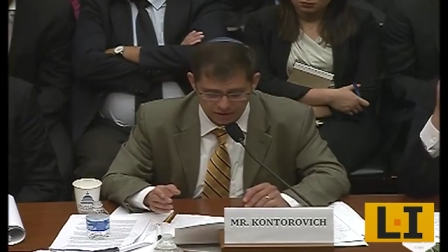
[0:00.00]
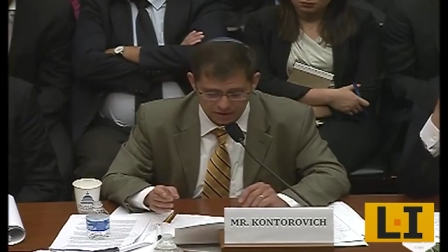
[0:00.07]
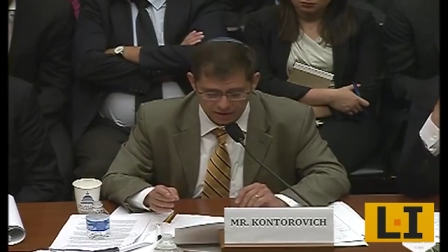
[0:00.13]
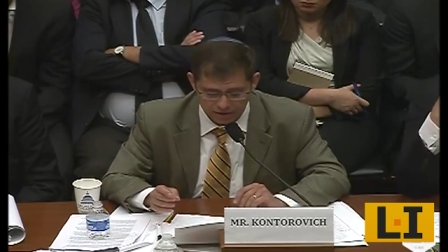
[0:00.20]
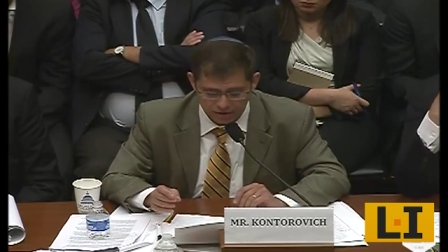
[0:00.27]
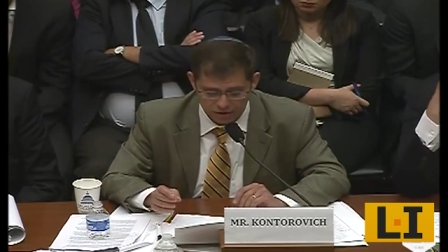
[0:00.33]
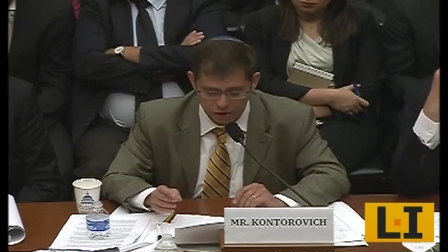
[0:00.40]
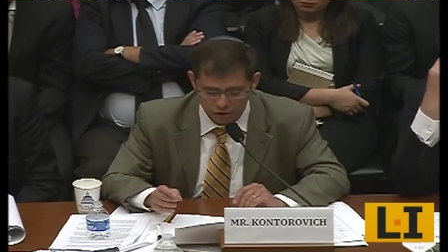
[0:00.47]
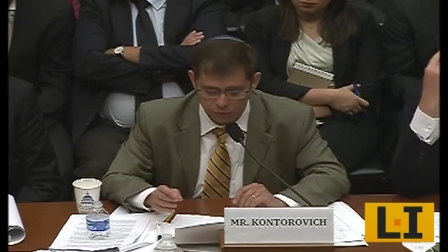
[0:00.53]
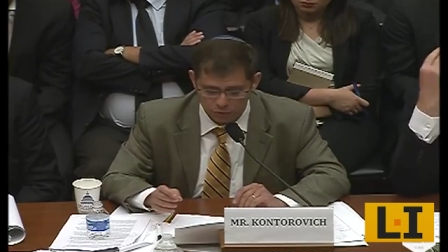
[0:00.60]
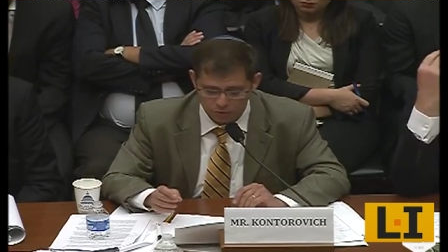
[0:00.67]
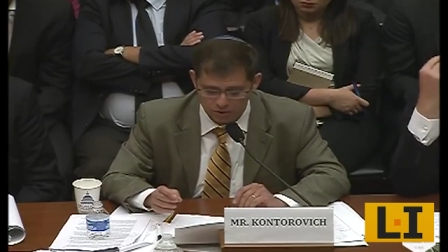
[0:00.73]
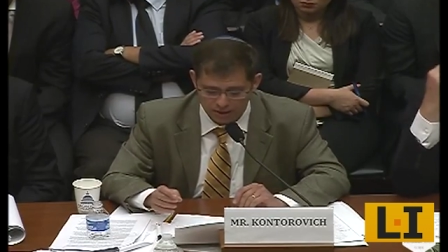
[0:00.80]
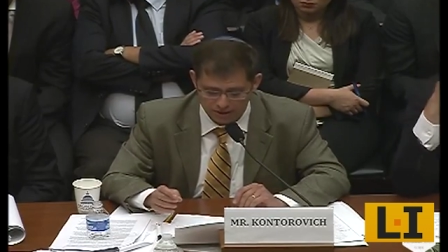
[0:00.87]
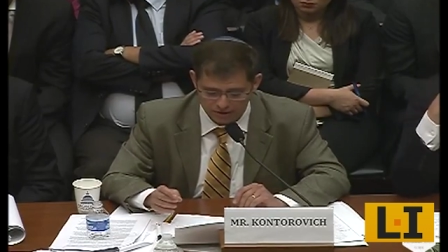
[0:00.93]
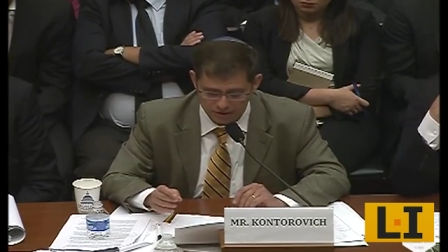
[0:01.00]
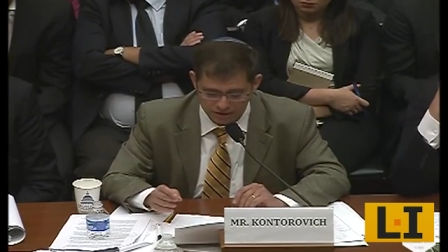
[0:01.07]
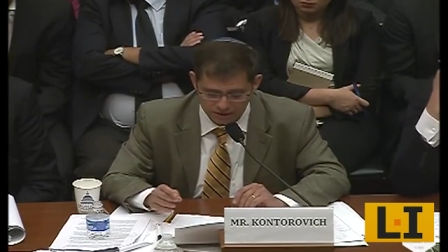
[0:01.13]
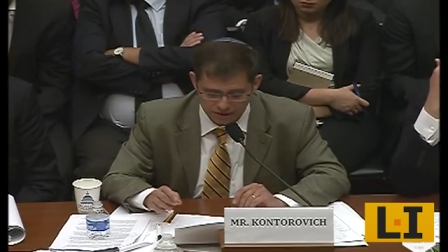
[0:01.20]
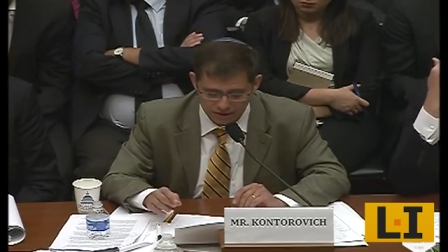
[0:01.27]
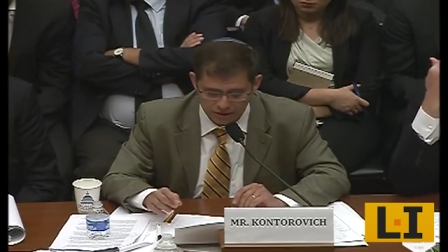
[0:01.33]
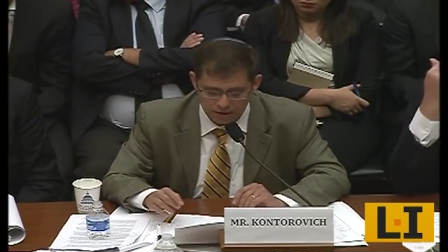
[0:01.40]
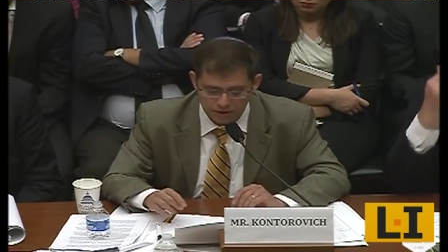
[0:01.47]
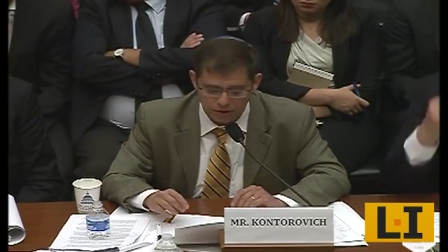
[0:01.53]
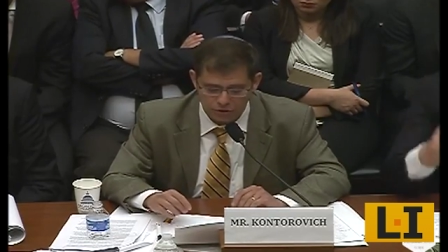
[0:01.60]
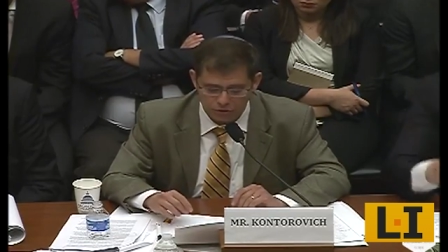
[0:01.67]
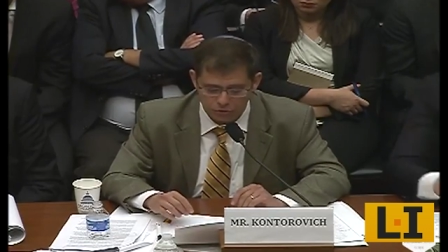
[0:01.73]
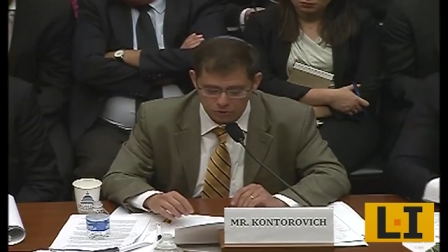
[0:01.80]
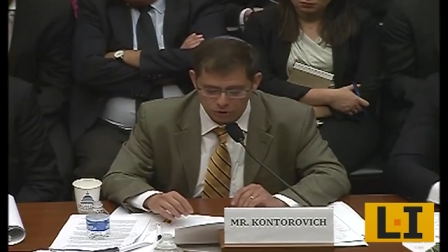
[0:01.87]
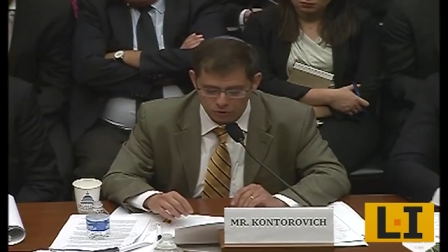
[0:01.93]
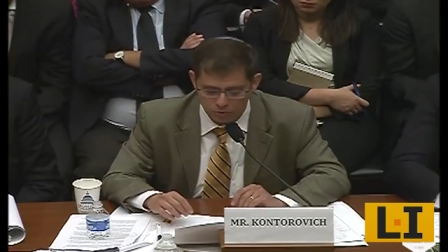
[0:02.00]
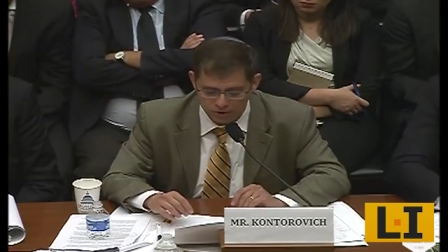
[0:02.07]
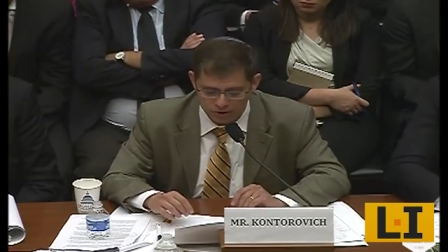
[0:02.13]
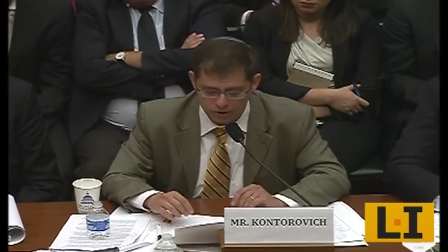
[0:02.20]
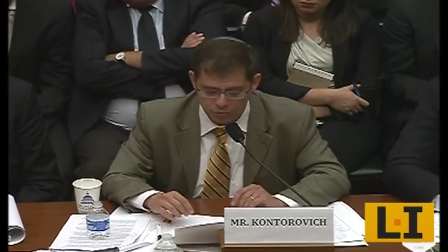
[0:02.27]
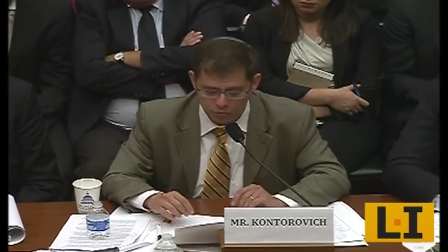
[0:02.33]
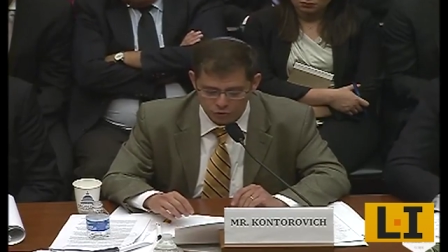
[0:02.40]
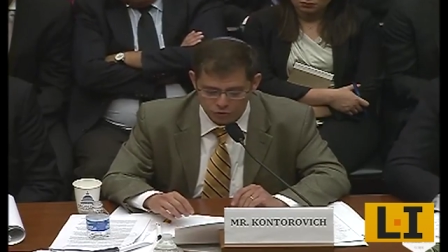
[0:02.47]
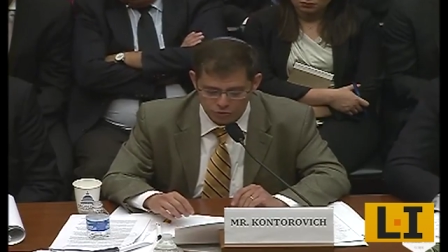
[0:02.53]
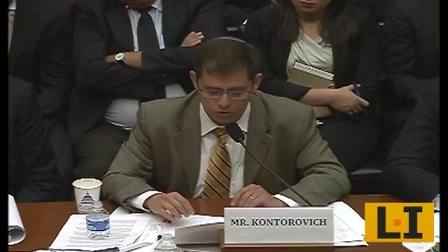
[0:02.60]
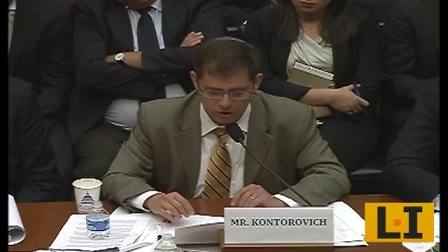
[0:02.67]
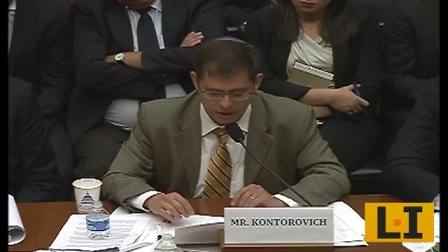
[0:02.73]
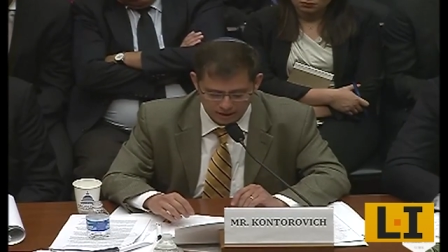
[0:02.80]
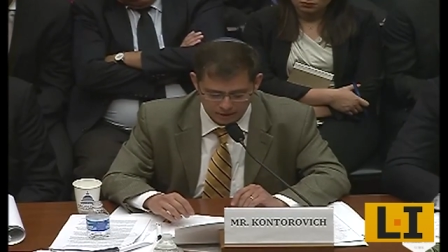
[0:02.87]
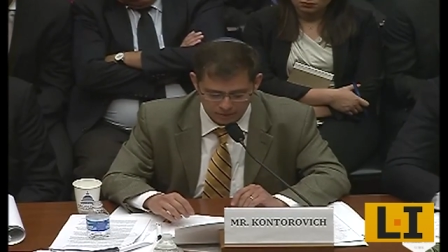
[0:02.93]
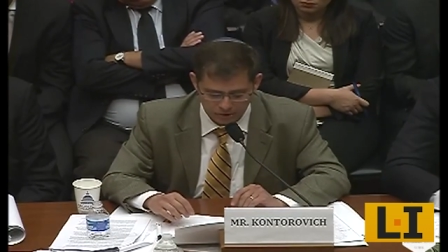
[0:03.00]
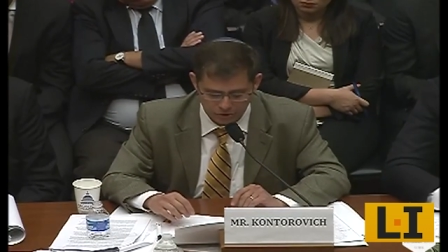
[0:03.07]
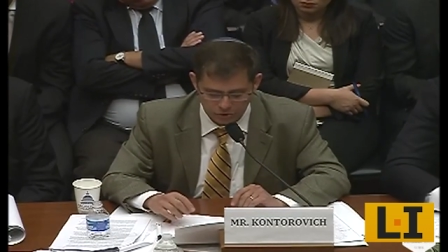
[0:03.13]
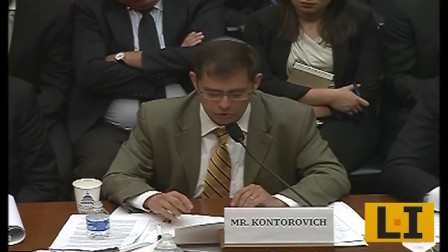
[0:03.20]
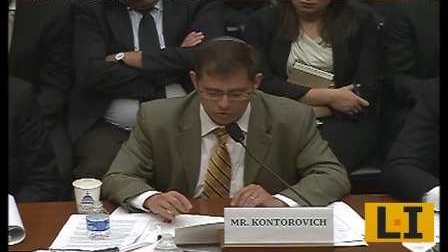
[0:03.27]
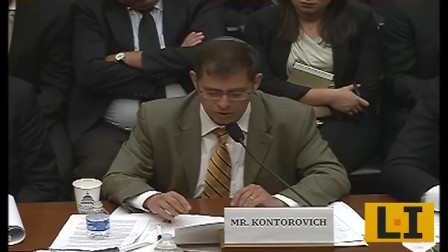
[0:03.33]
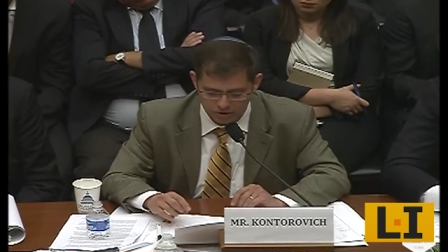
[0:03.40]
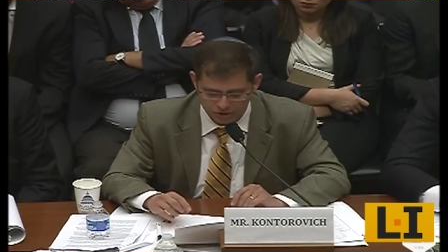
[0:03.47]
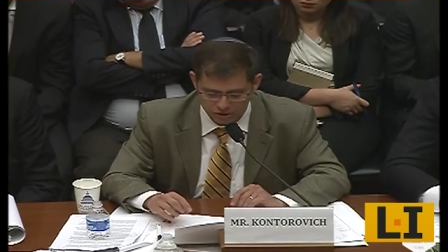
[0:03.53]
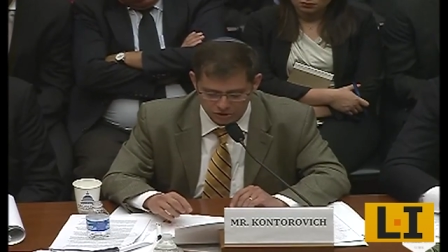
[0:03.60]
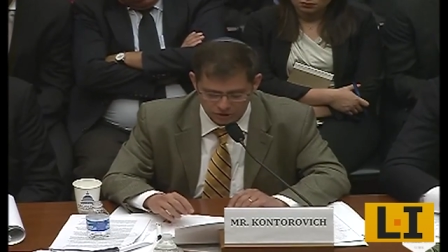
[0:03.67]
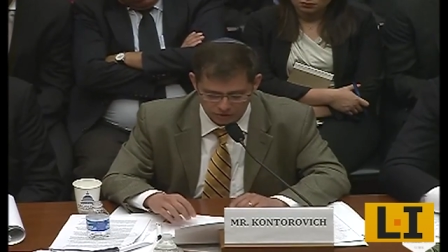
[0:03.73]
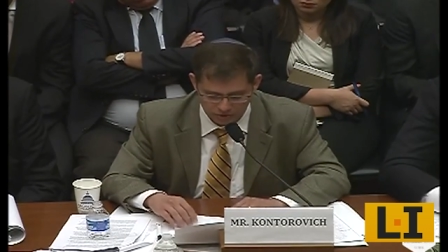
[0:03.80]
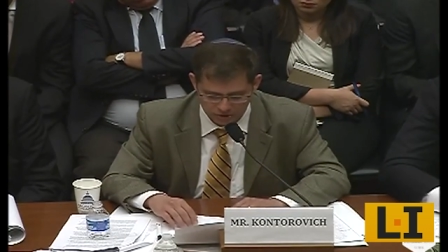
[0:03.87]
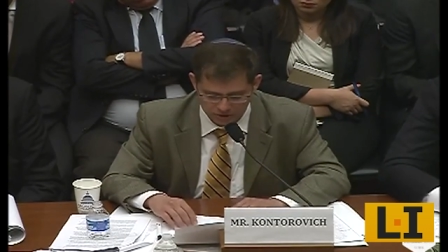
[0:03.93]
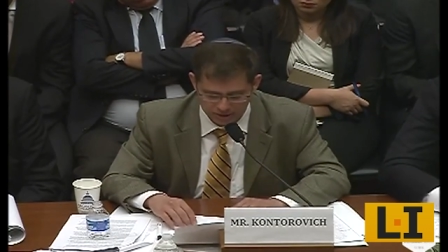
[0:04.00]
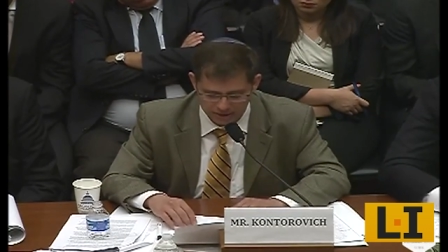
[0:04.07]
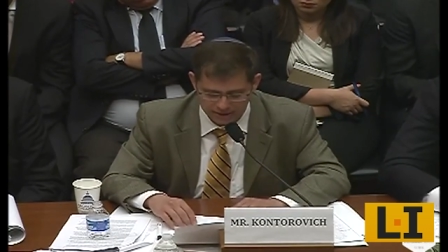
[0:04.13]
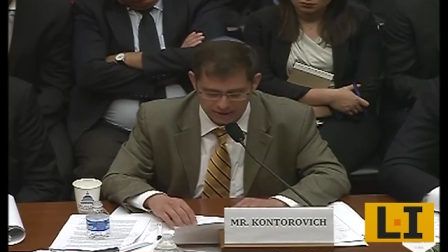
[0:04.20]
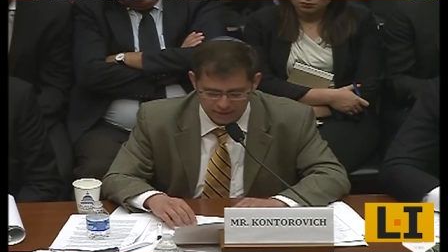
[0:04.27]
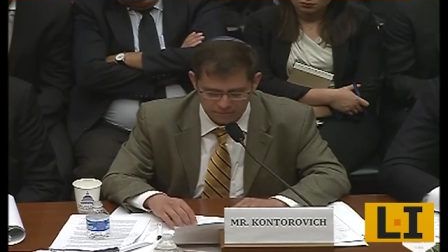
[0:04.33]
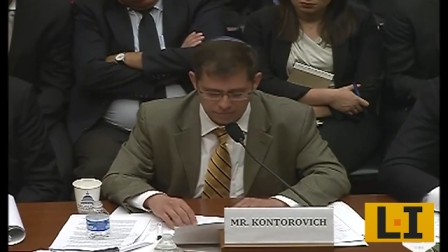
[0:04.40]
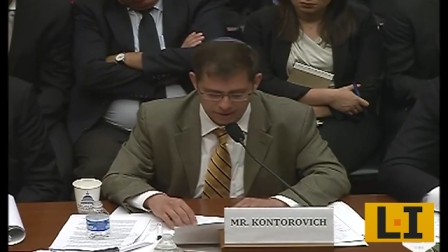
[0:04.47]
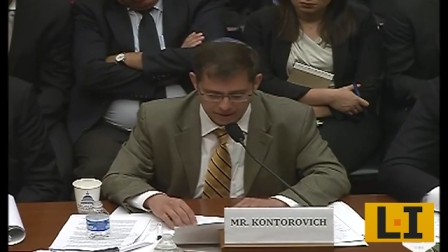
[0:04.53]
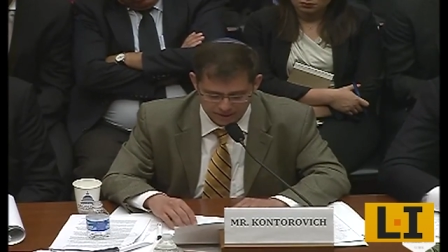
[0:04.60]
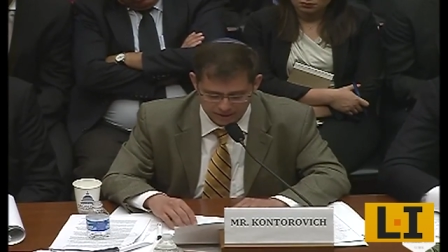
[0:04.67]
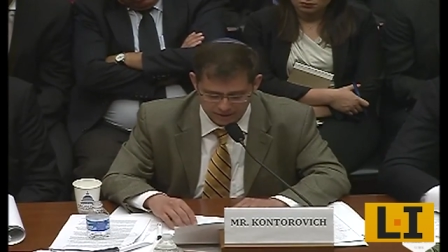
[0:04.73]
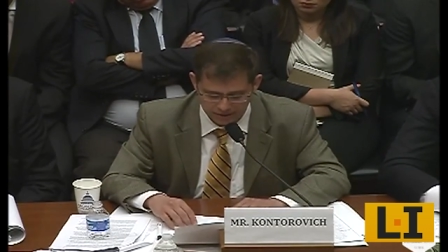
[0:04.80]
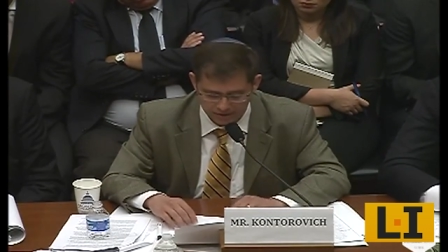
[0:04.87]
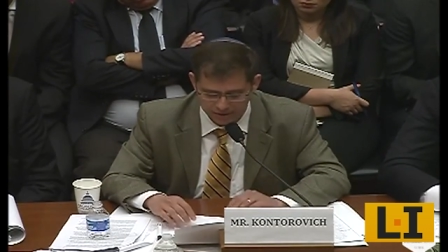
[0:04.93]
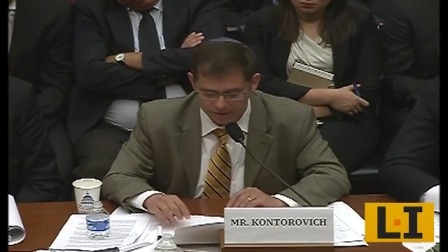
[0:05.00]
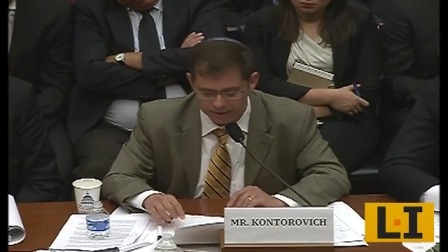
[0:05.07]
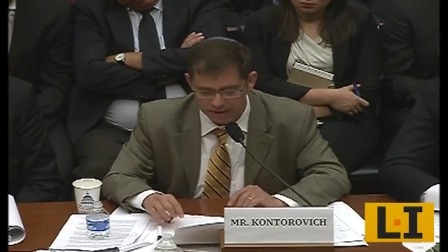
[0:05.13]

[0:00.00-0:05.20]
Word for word: in the disputed areas including ones that would surely come under Israeli sovereignty in any peace deal.